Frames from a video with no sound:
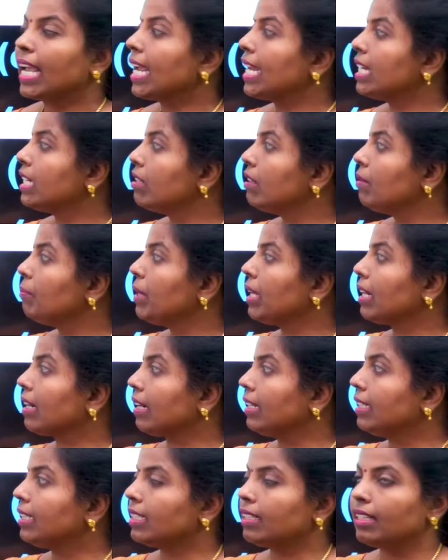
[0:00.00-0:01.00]
it will be
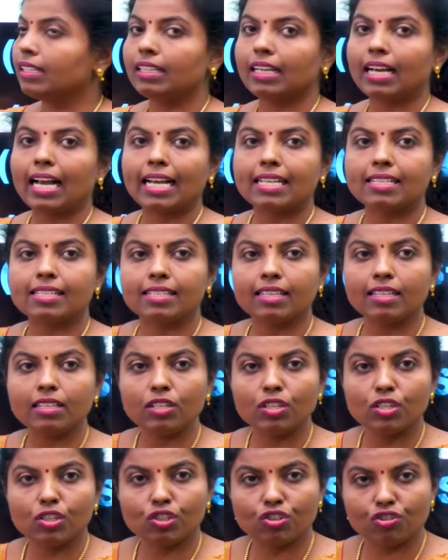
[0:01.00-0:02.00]
returned as a
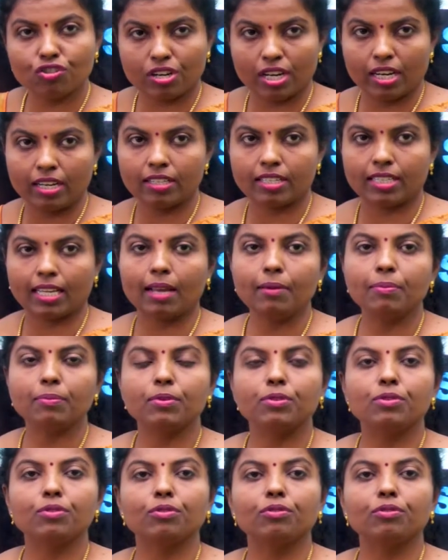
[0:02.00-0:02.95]
string type